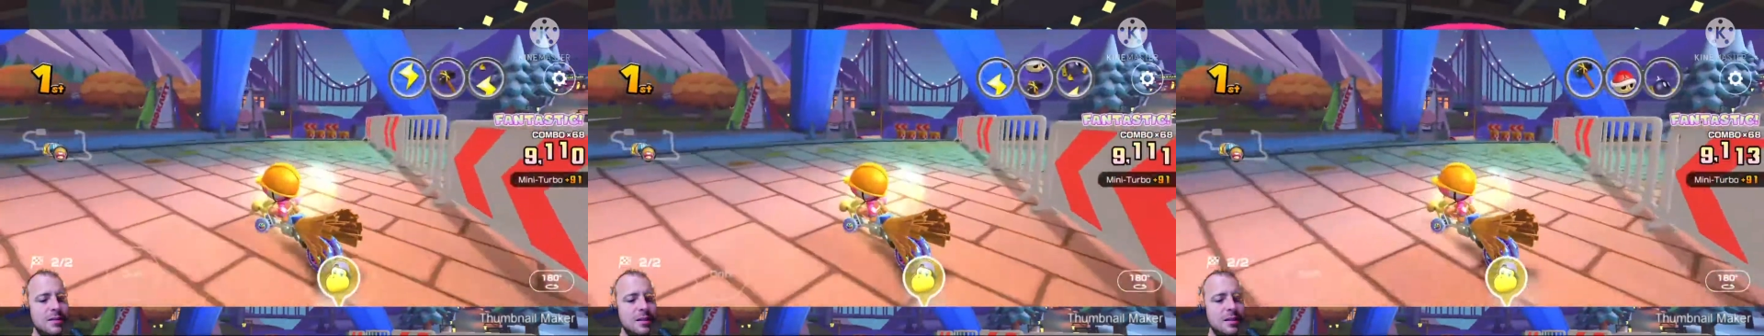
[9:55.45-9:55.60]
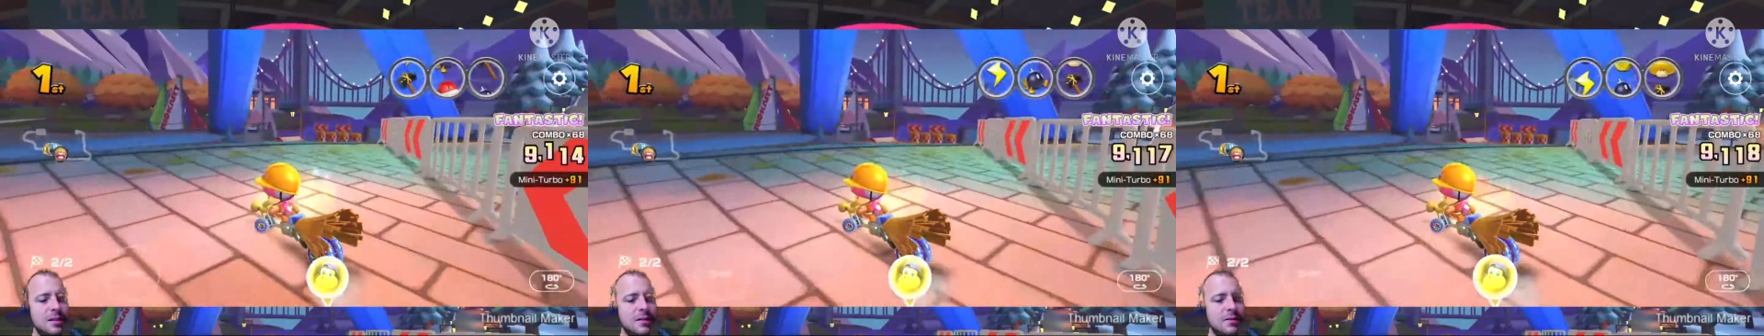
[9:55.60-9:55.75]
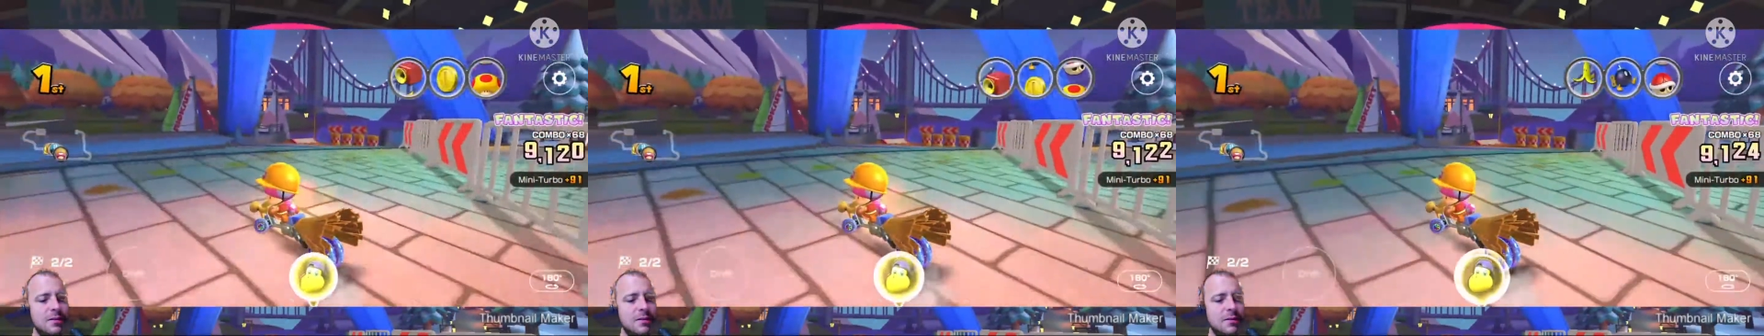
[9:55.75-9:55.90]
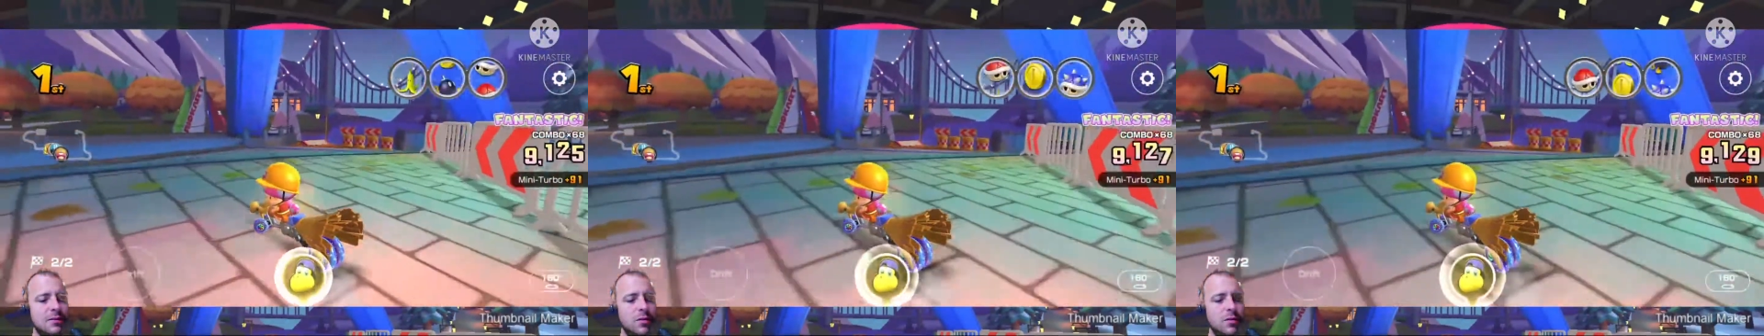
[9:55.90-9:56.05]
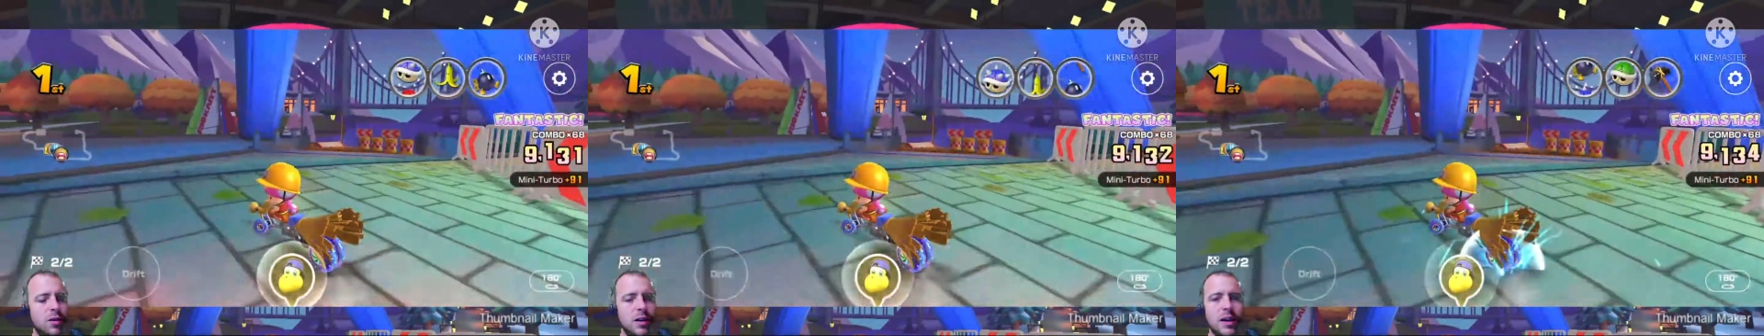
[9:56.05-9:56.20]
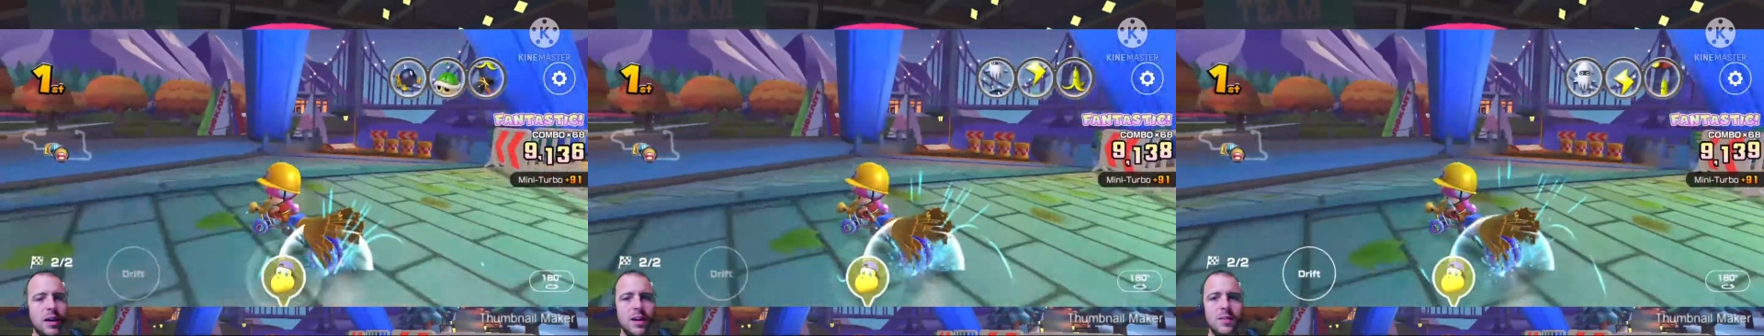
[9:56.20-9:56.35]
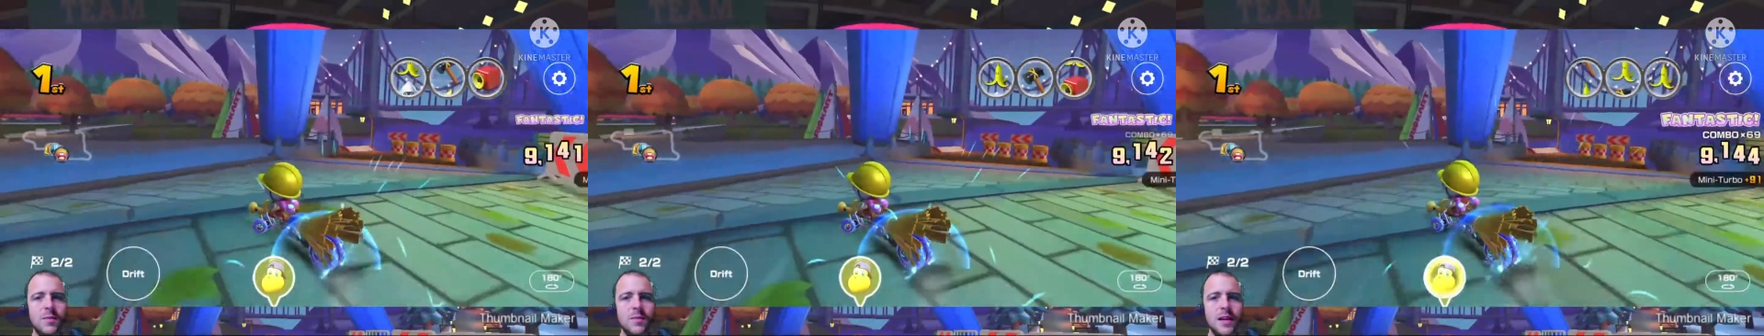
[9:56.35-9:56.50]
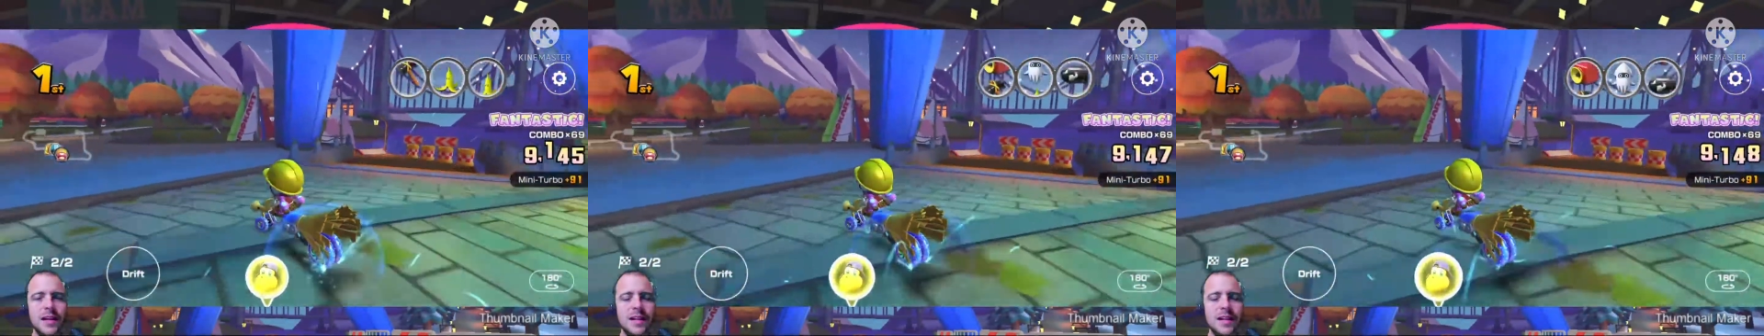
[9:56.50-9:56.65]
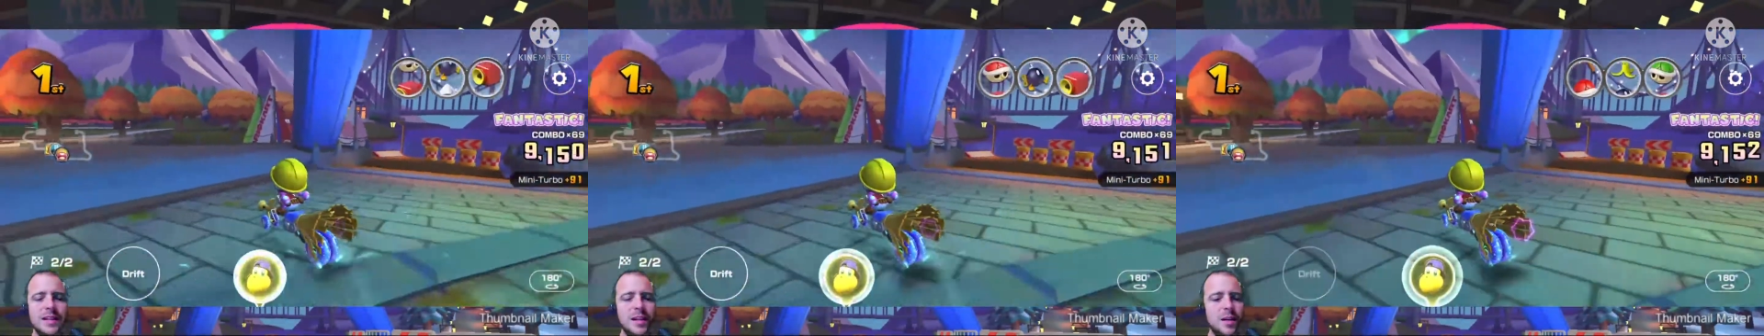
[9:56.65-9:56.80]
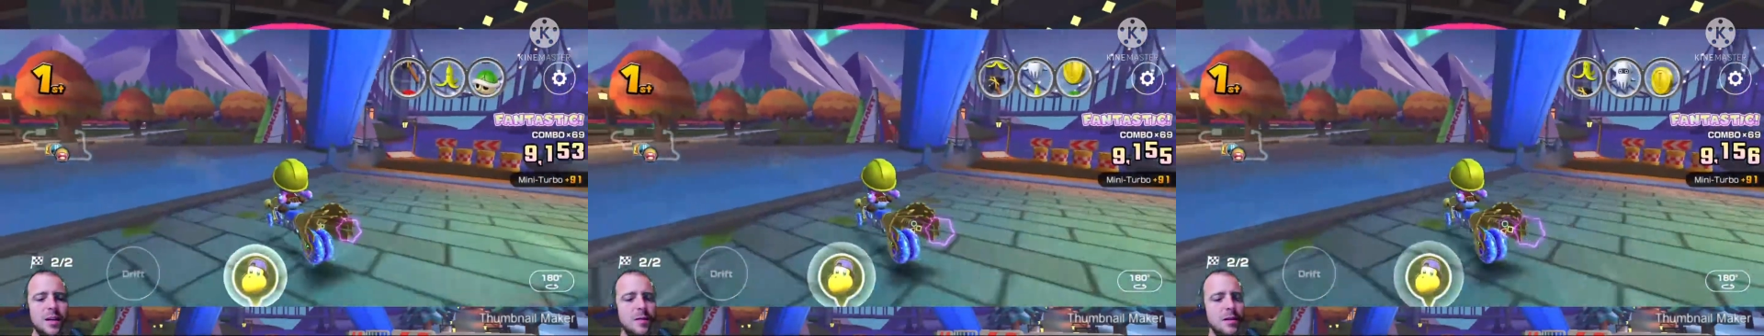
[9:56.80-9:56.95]
for another
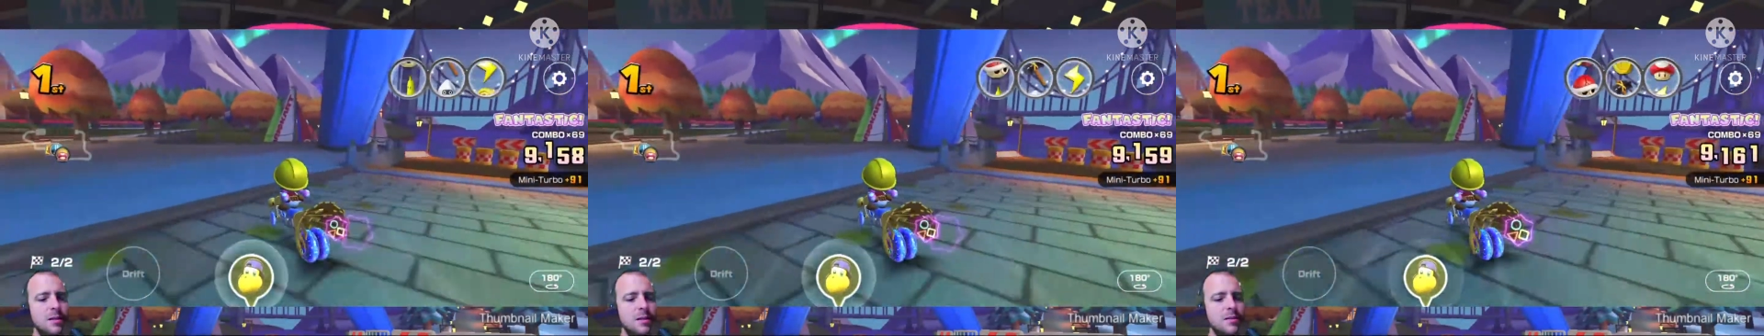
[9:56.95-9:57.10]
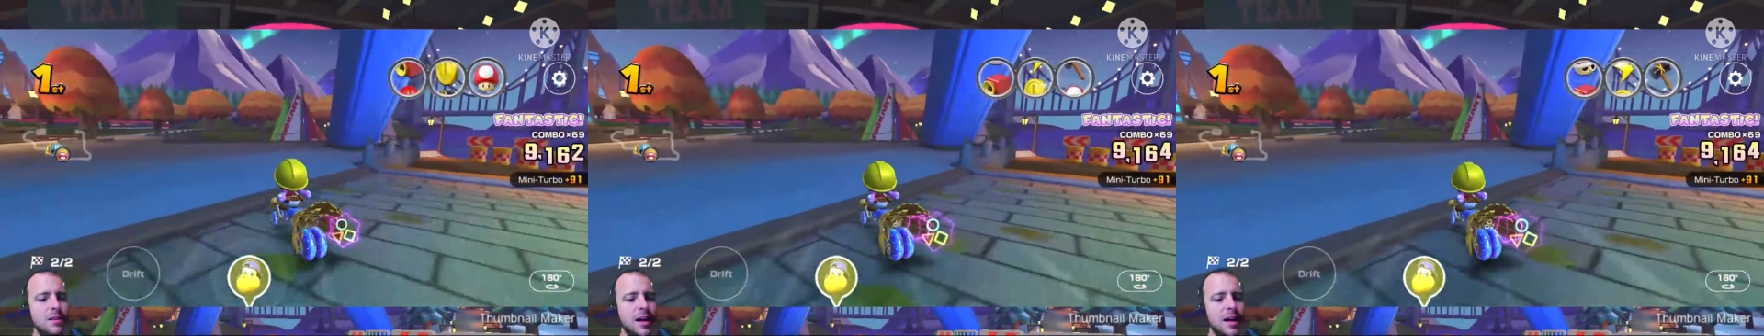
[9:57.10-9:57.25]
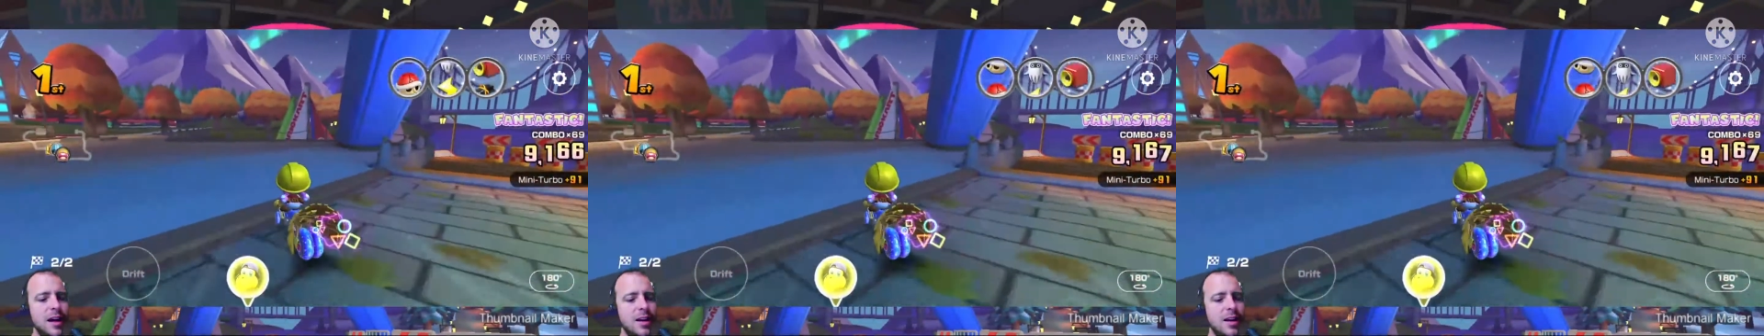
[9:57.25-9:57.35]
mini turbo,